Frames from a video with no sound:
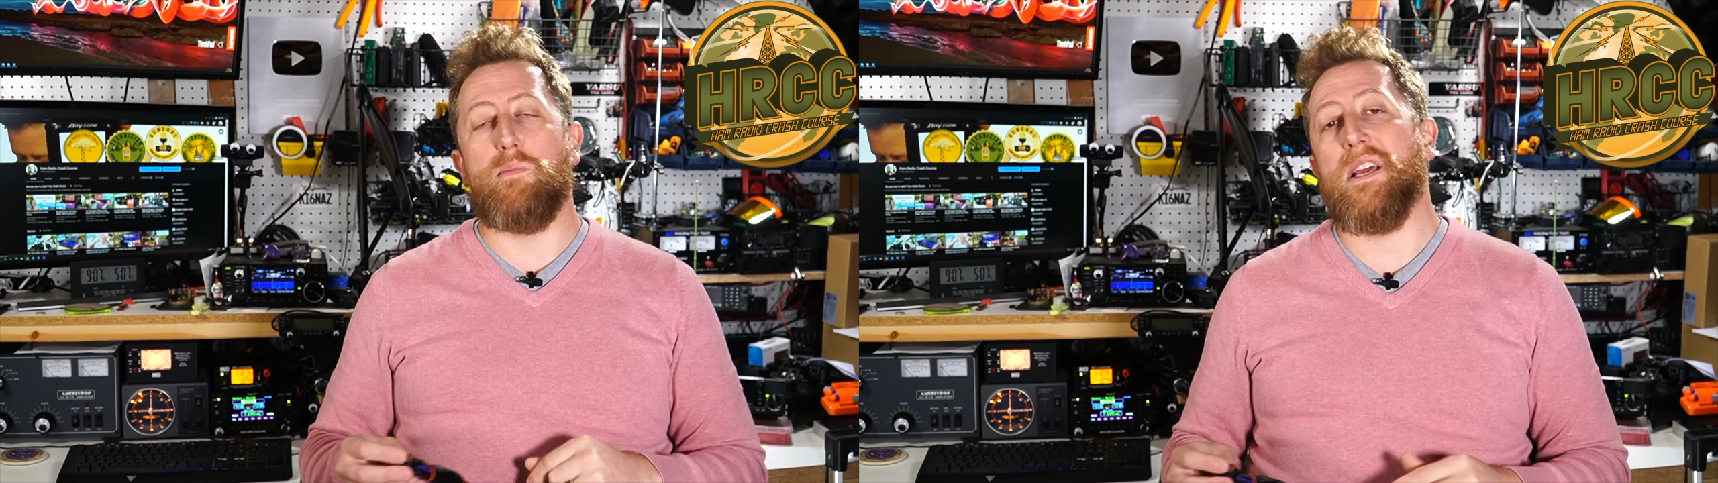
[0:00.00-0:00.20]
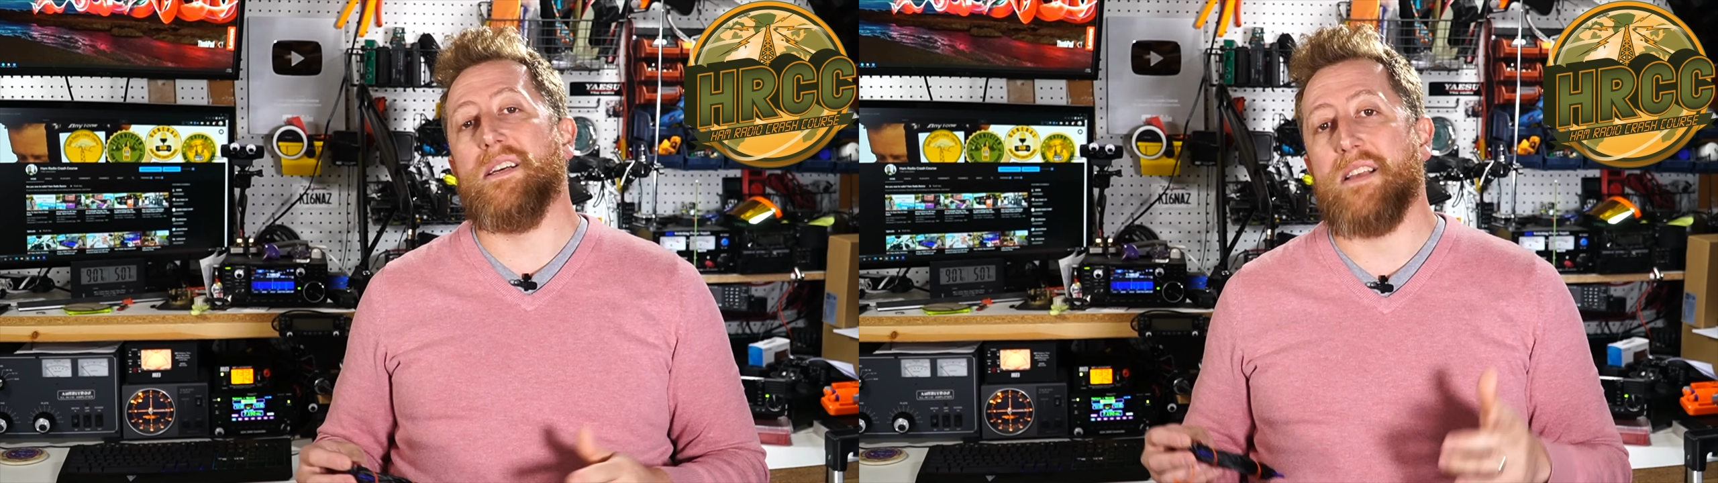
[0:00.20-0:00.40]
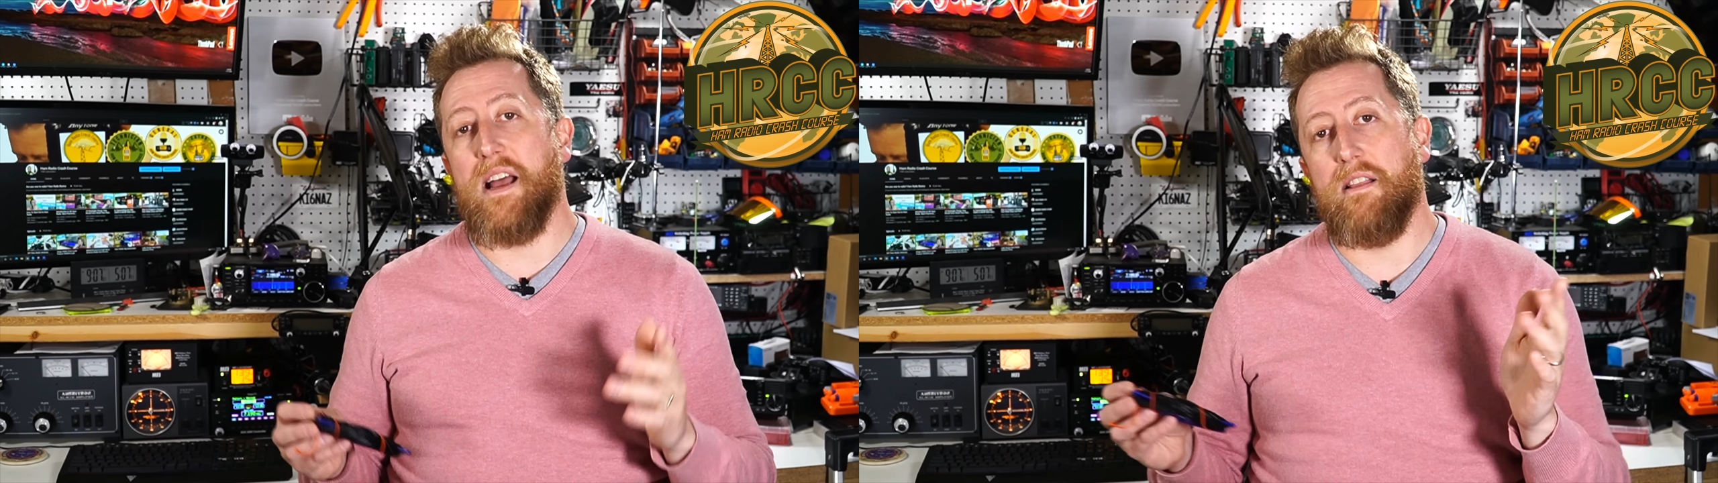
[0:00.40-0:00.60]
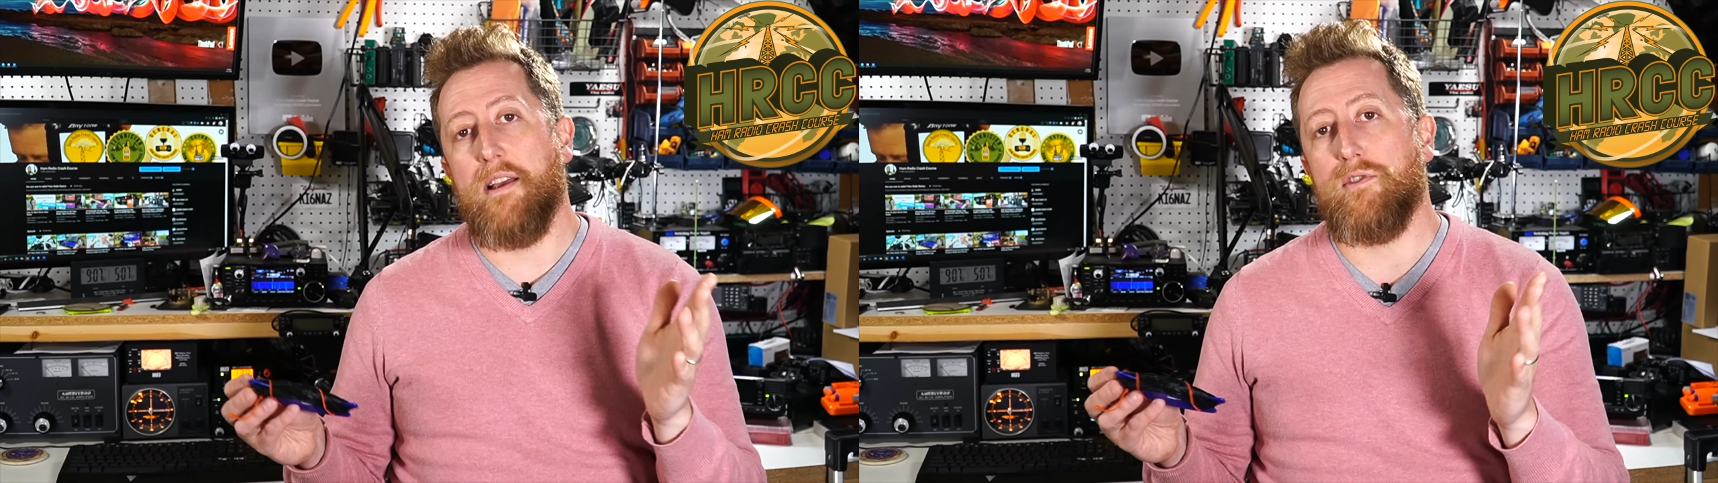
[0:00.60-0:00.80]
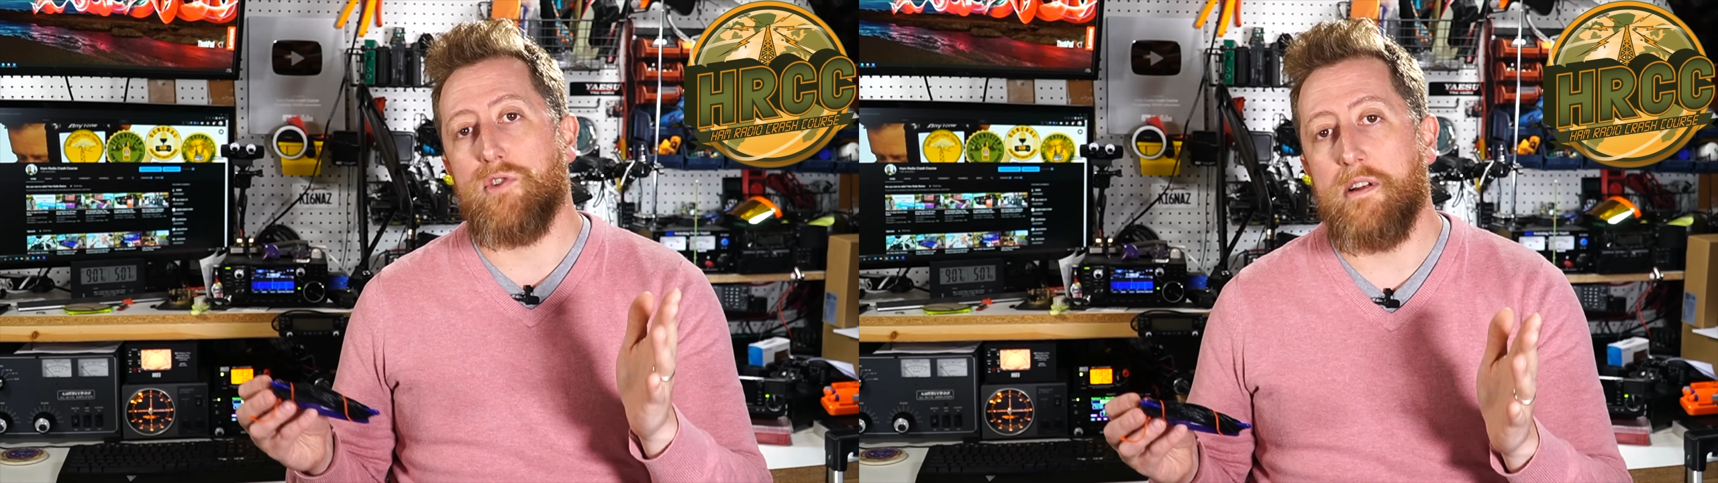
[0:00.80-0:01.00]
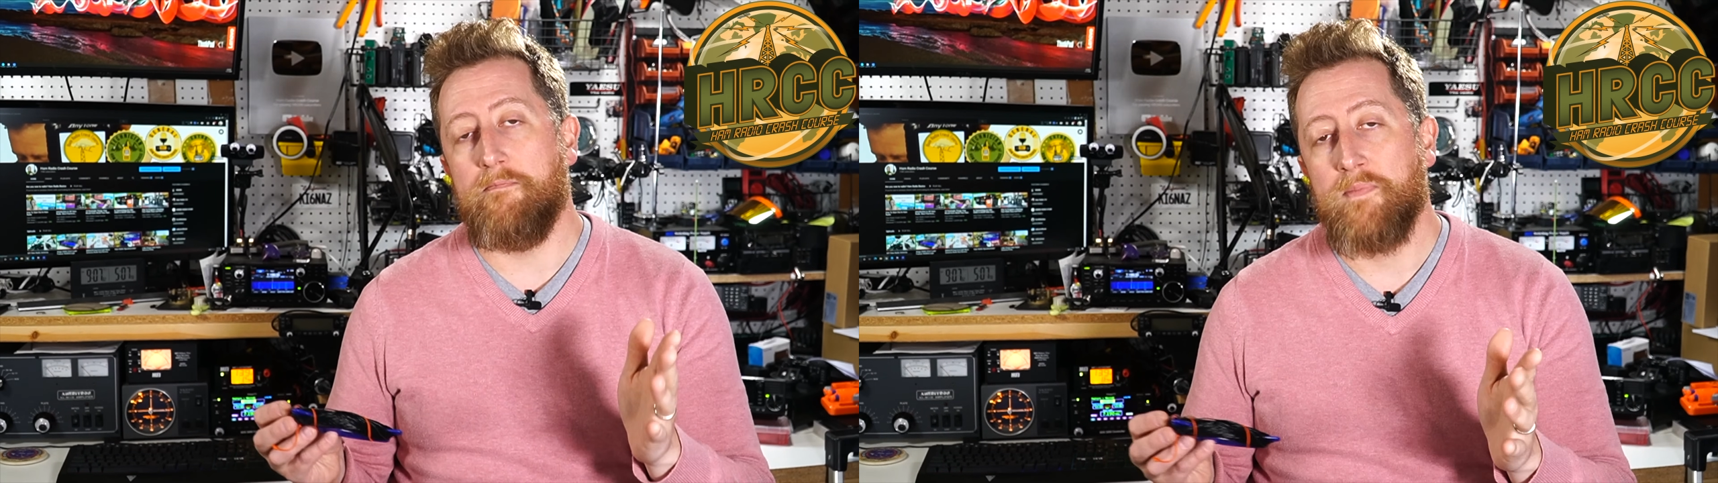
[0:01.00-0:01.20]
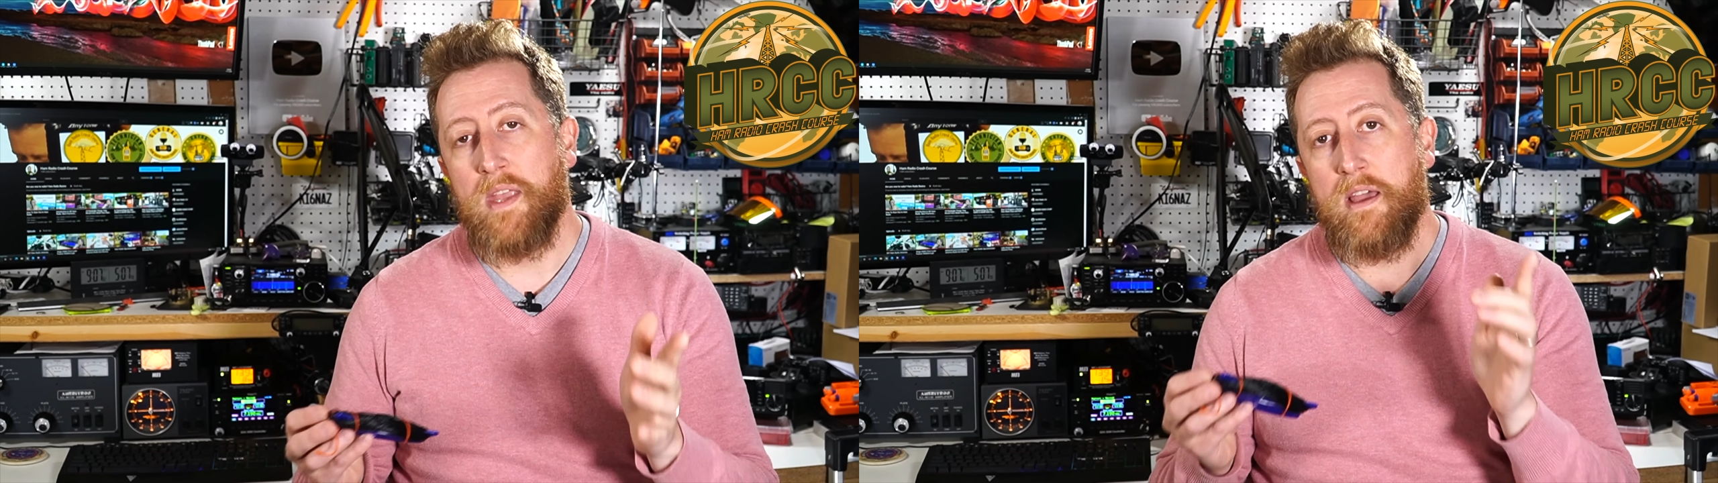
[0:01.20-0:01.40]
because I live stream